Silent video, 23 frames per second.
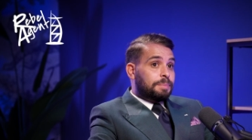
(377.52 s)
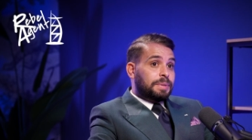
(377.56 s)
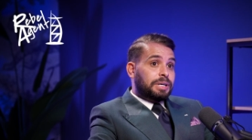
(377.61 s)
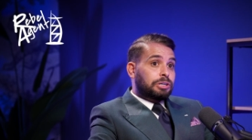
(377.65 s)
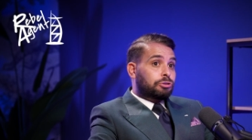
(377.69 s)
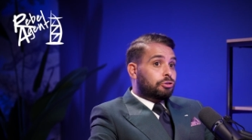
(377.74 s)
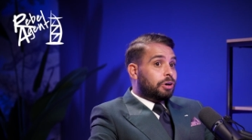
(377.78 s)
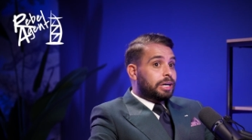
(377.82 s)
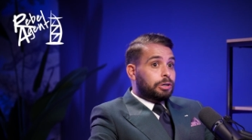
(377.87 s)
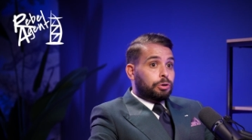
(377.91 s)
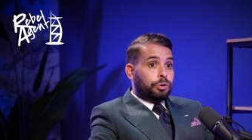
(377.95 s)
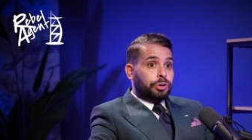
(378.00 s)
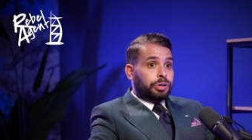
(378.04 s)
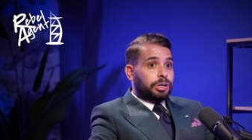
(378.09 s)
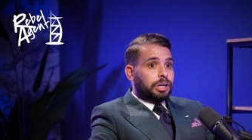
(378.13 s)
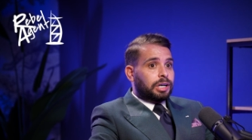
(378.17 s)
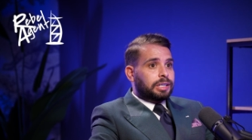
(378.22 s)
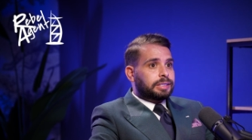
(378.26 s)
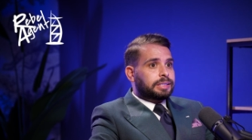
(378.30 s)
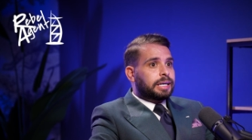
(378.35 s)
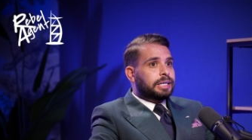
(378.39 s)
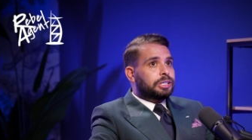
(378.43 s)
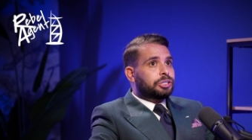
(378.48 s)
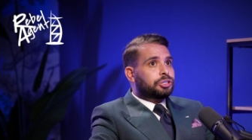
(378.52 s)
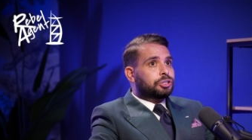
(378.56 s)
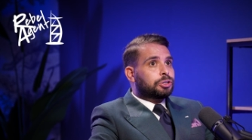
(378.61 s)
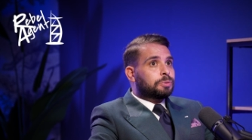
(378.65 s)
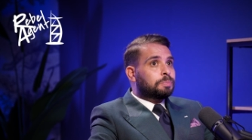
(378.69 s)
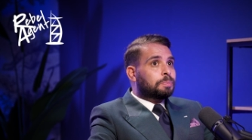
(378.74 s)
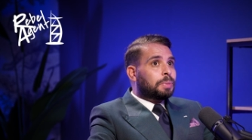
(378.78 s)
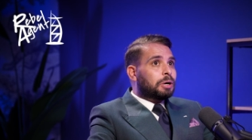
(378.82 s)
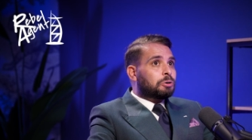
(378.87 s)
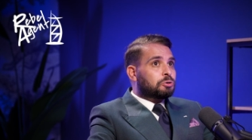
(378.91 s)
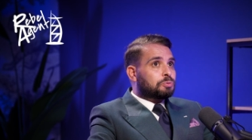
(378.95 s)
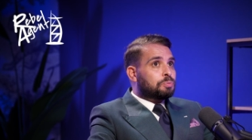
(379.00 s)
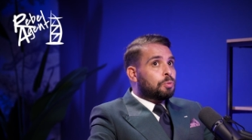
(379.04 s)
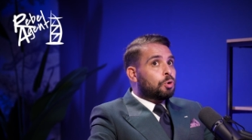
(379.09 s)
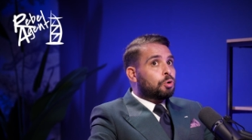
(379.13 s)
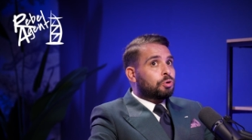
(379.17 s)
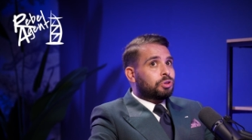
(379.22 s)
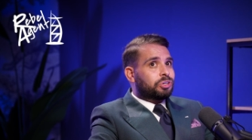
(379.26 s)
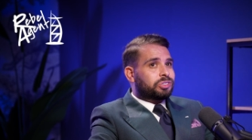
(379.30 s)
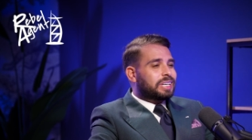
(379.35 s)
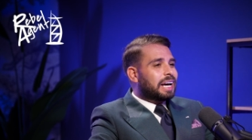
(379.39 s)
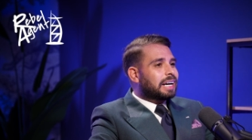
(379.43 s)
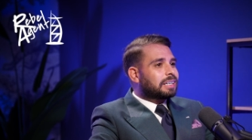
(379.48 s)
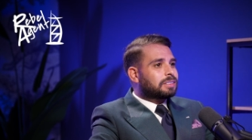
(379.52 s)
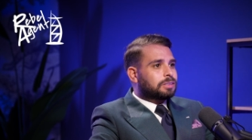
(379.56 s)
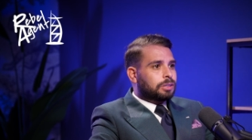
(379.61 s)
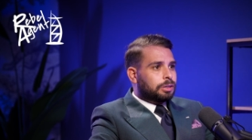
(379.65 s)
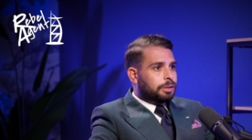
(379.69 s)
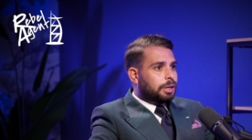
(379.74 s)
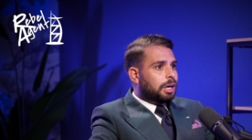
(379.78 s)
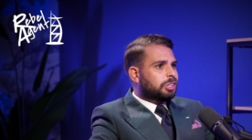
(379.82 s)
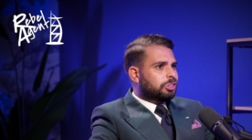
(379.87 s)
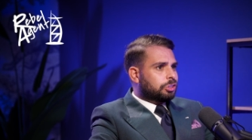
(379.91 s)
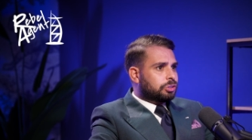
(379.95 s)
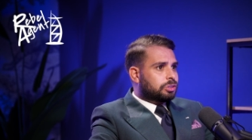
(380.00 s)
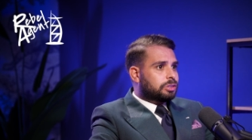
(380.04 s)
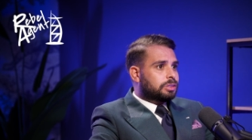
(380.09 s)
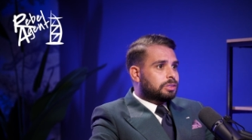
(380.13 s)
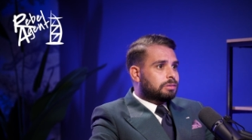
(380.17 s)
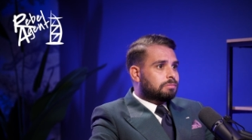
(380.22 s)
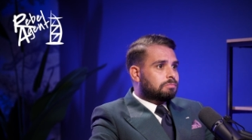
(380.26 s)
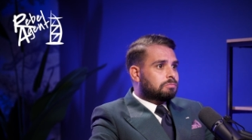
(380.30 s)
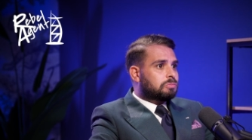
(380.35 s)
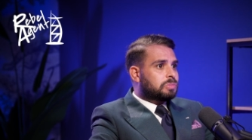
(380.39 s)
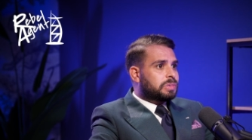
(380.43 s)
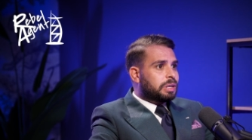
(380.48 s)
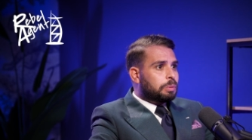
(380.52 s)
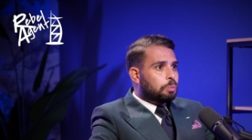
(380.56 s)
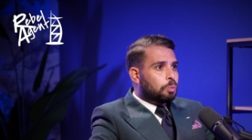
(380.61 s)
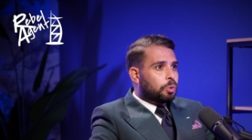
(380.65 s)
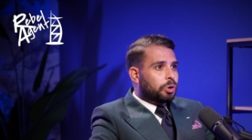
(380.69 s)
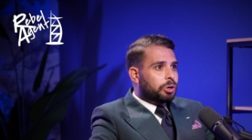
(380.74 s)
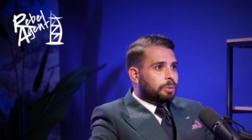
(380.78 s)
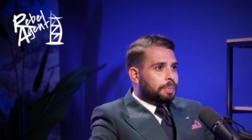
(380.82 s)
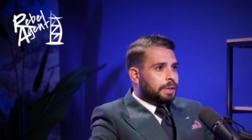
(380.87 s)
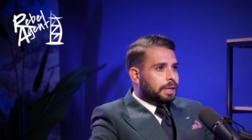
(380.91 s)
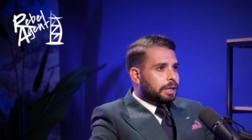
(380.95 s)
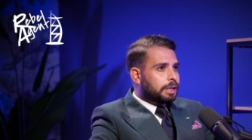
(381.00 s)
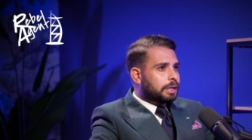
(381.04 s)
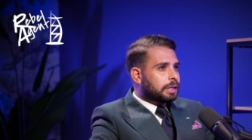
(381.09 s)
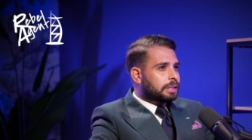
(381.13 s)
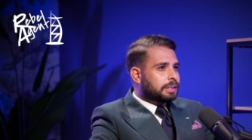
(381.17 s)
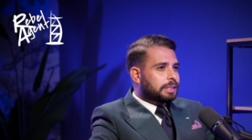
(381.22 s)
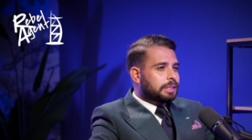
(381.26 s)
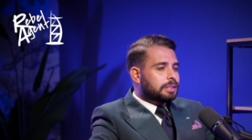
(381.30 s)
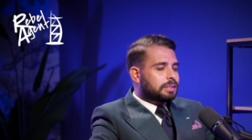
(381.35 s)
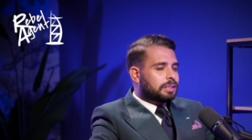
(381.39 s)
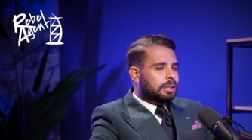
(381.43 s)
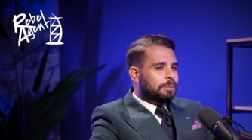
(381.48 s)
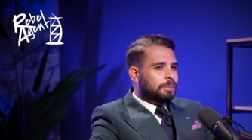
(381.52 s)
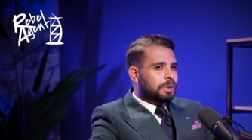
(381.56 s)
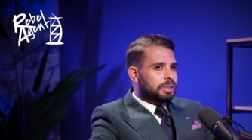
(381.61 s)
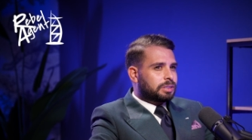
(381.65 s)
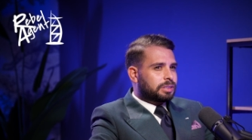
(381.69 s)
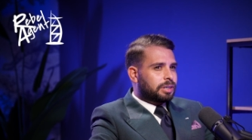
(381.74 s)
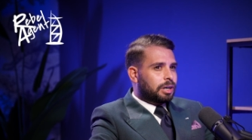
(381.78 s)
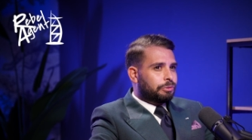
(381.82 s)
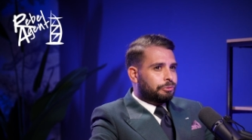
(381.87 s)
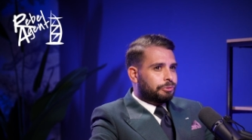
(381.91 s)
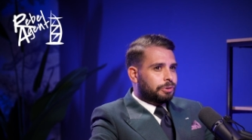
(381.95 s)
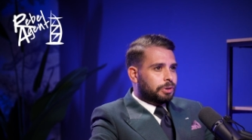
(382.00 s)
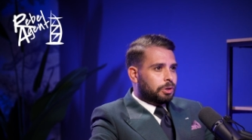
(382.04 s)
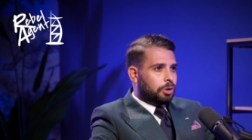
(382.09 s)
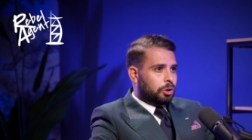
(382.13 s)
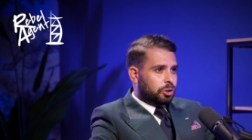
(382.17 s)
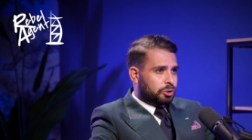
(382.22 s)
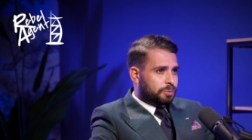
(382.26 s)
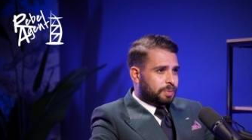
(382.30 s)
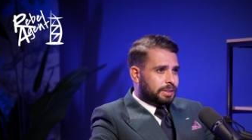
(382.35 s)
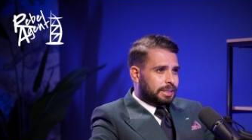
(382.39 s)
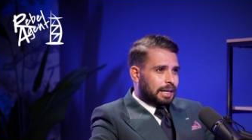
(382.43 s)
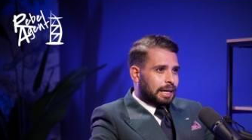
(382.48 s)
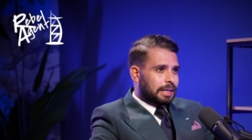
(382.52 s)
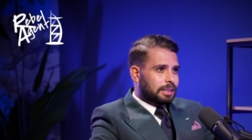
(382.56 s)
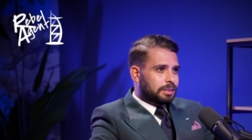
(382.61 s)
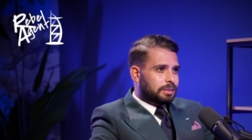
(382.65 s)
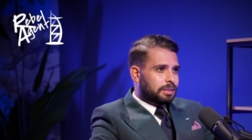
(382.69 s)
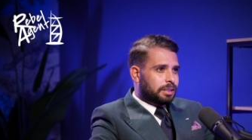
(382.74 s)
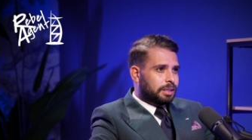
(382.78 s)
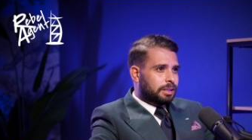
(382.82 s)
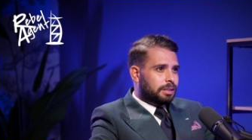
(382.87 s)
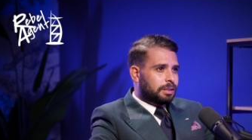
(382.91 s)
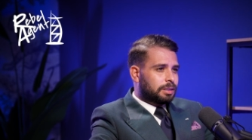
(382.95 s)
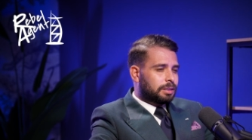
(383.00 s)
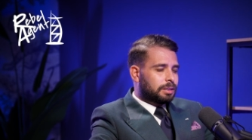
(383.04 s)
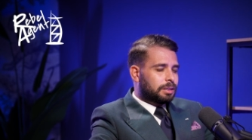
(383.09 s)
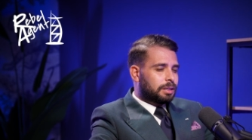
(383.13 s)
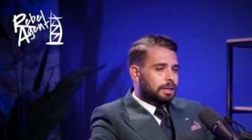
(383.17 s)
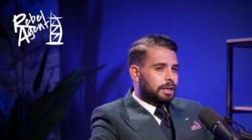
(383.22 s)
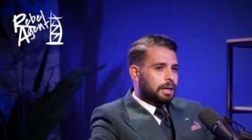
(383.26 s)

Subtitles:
I mean, great organization, but it was more the sector that I just didn't want to be in. I didn't see myself in hospitality.